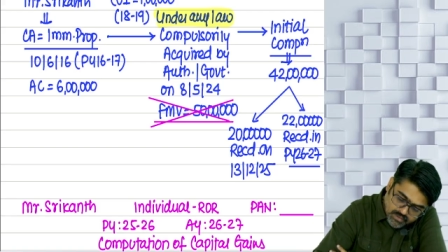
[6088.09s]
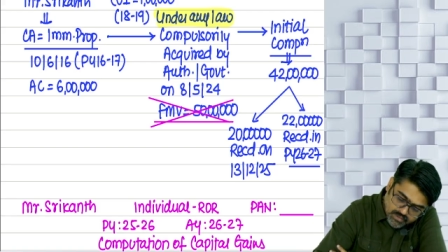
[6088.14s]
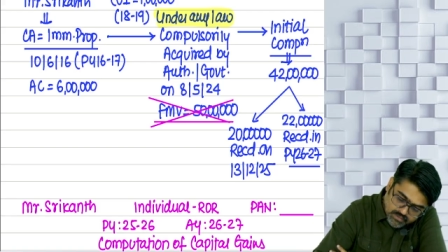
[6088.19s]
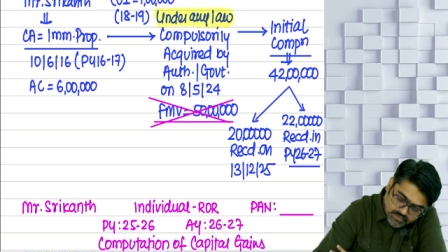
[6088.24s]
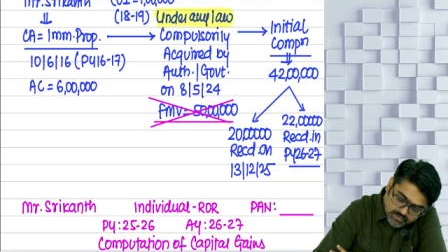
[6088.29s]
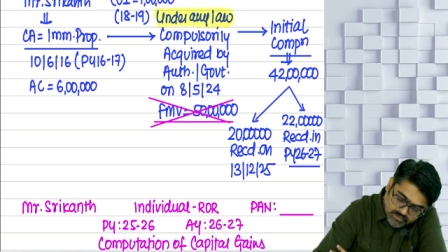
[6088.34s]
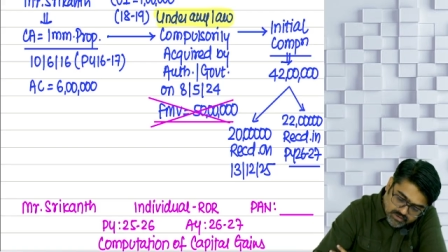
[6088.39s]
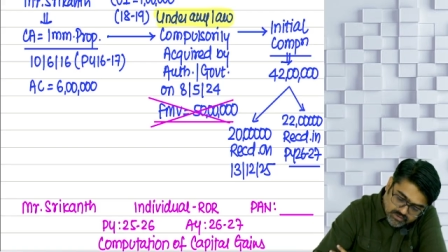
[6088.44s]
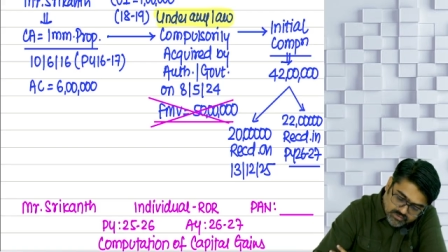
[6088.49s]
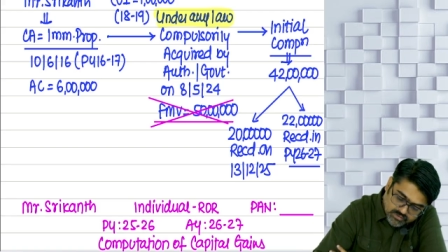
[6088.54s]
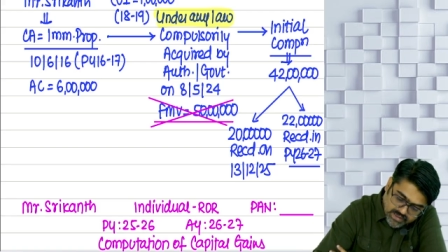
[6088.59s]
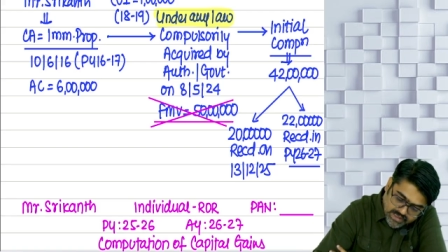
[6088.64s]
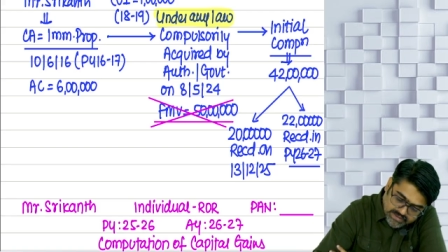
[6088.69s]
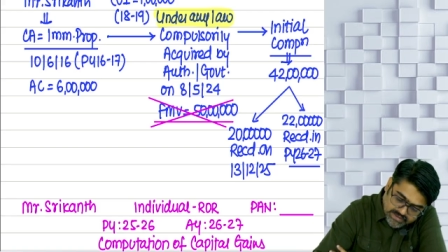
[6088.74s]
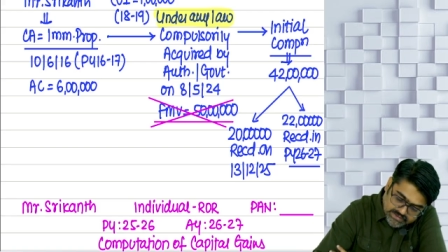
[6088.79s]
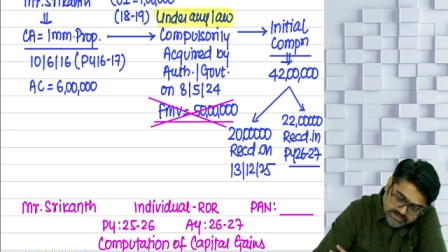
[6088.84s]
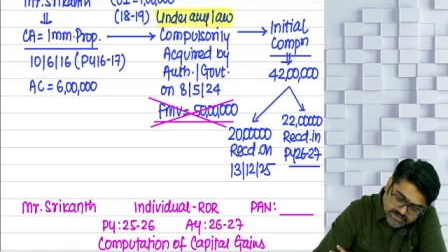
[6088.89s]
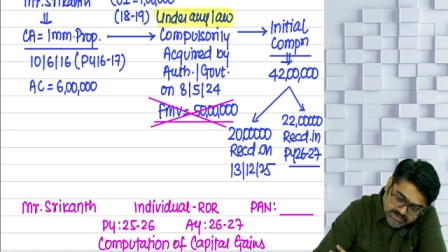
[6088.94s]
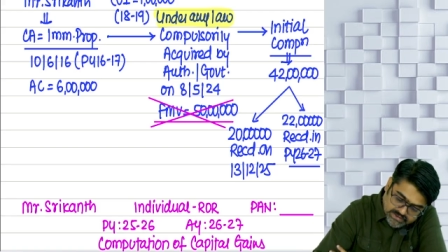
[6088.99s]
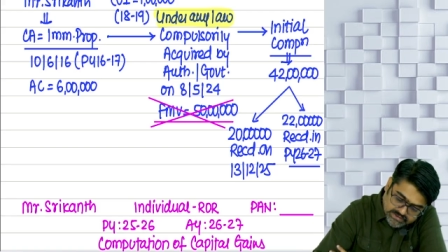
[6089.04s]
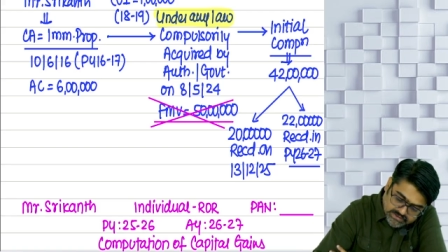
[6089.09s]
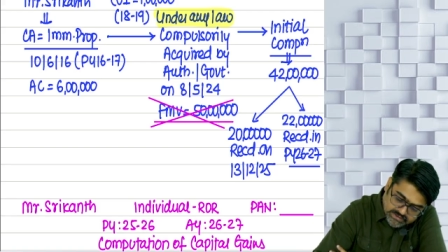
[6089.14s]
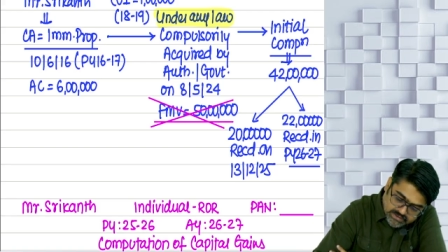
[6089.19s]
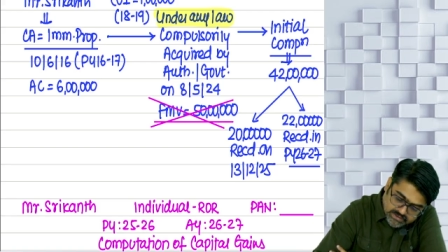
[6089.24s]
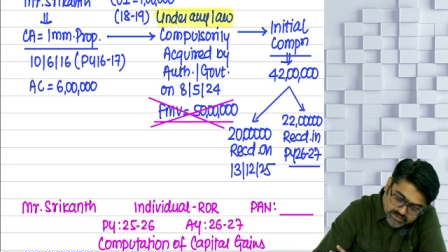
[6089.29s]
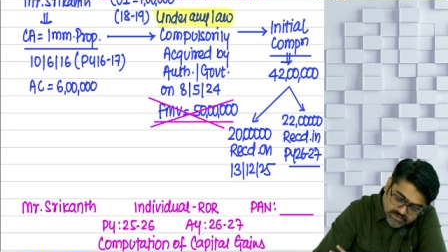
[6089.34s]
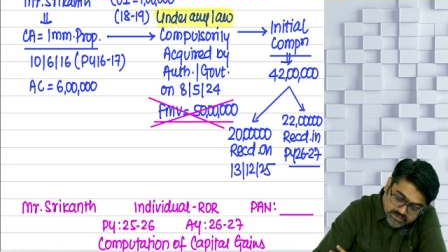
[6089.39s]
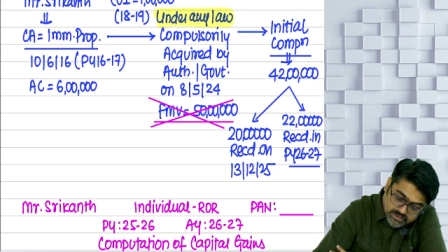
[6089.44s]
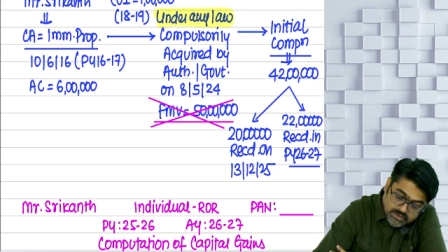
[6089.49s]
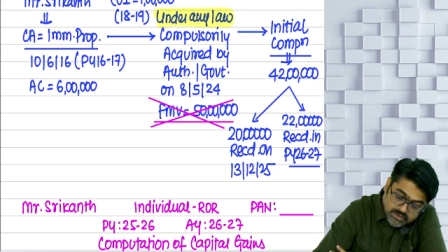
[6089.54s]
This I just
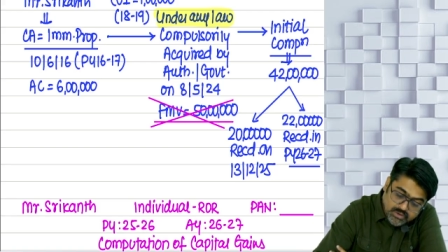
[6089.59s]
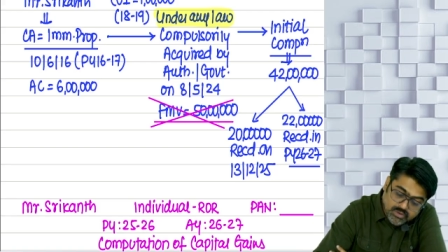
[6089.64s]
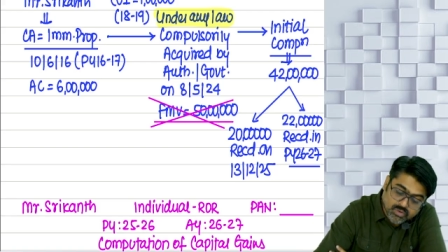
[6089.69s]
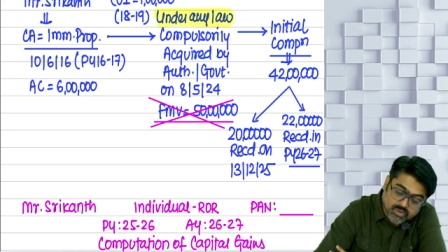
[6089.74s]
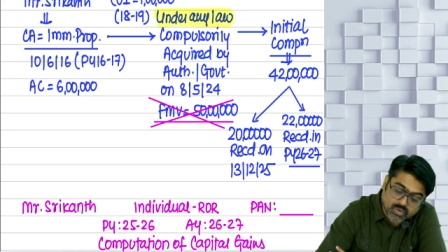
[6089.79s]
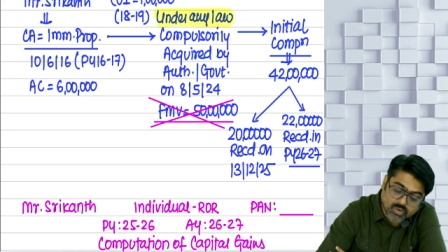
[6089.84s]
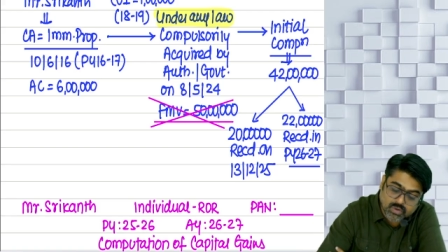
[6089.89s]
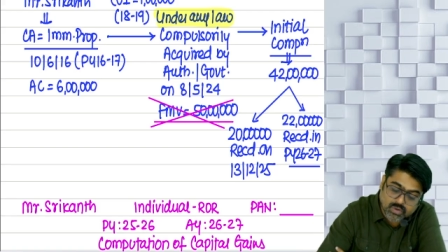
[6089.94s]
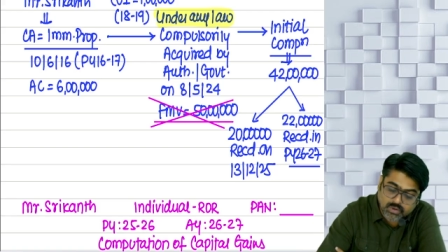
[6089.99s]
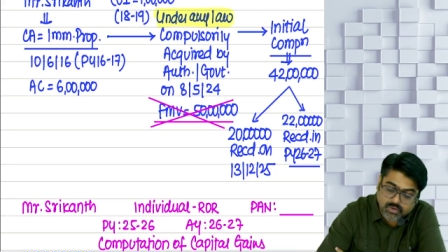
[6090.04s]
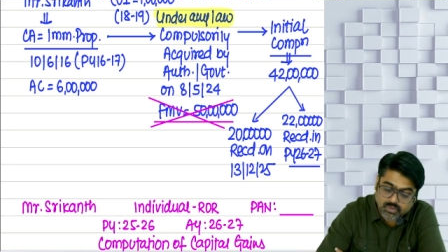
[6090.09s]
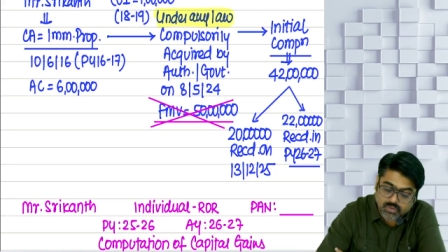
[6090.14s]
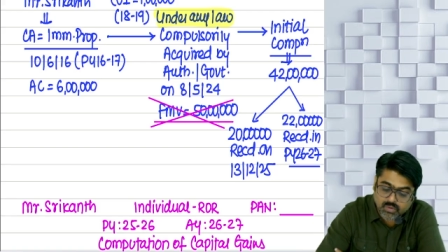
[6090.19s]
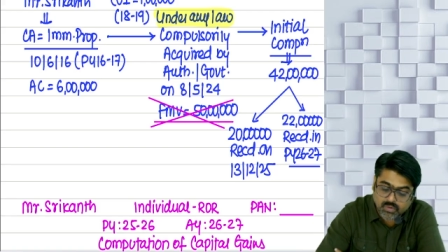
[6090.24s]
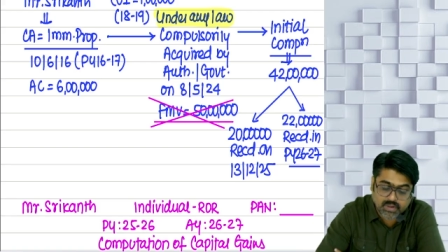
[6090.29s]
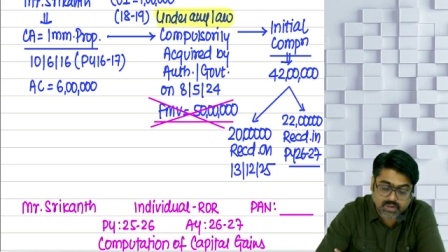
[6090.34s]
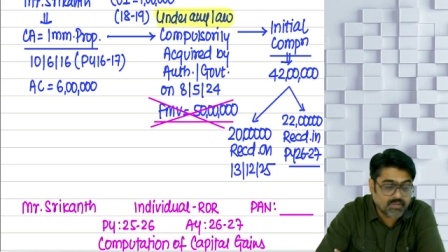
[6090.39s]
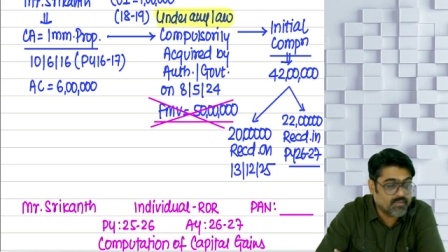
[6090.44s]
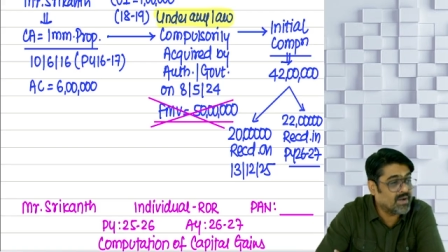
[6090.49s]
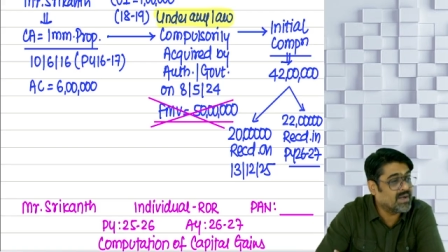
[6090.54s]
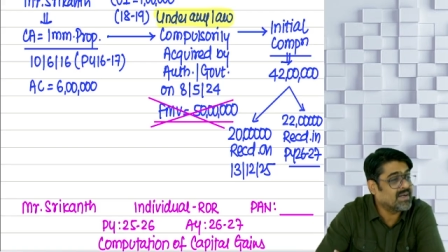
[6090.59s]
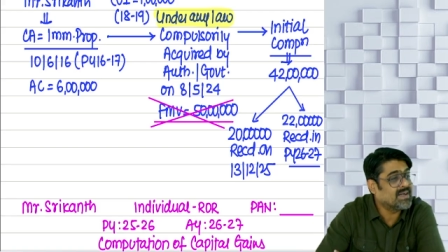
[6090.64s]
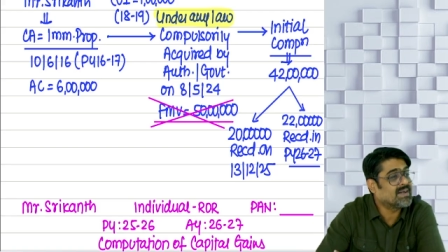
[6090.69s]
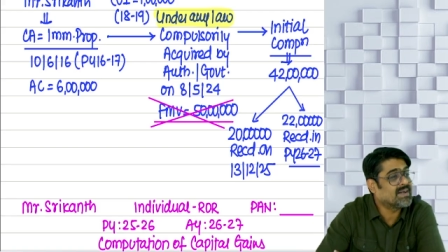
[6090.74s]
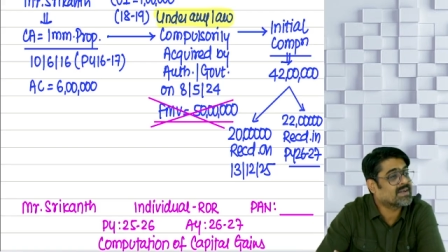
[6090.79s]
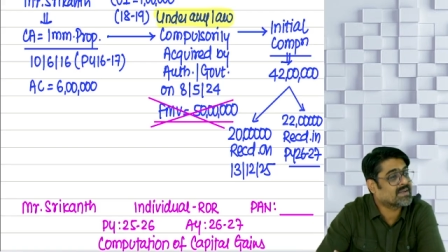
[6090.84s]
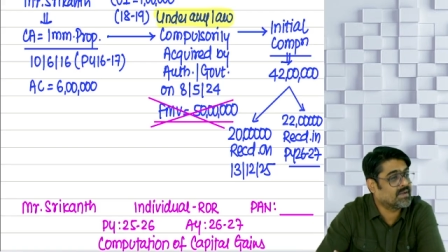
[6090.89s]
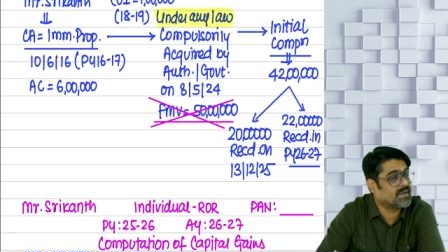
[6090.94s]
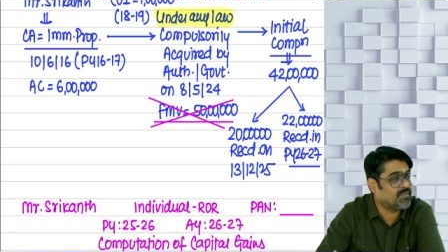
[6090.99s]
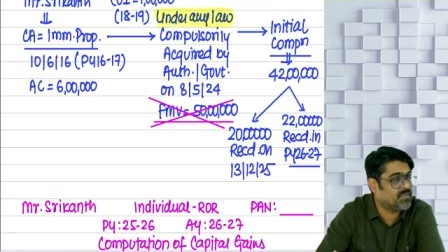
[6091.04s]
told you to give a
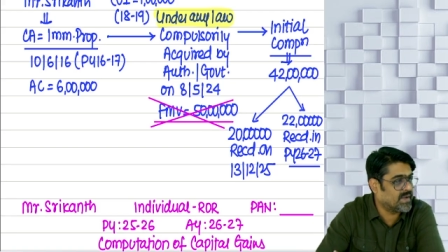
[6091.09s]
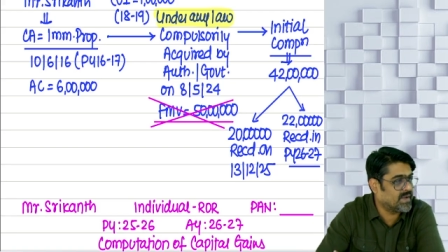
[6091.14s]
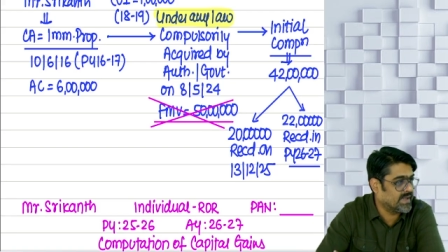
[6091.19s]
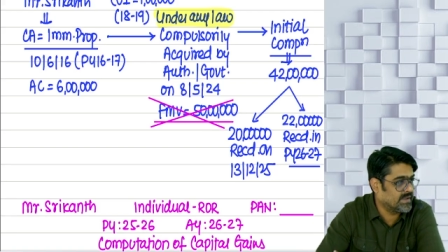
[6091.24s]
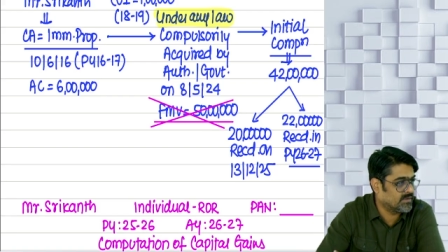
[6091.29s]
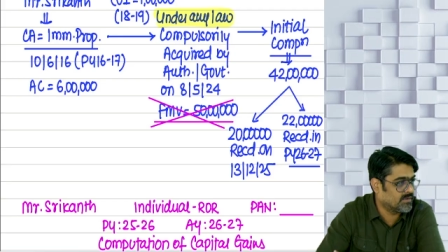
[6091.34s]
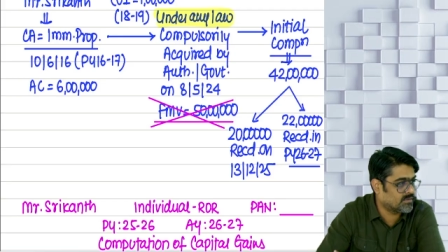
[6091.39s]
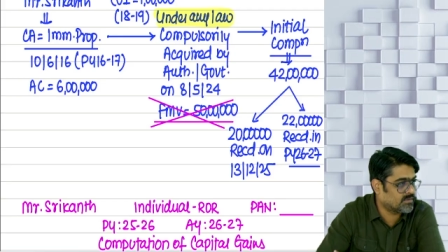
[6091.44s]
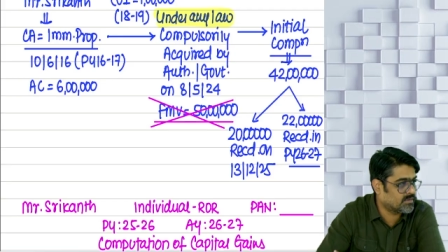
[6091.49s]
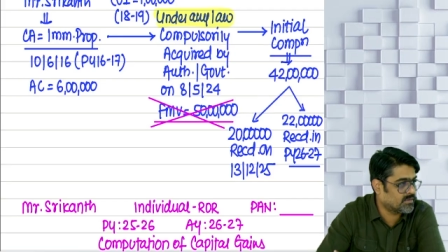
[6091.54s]
reference.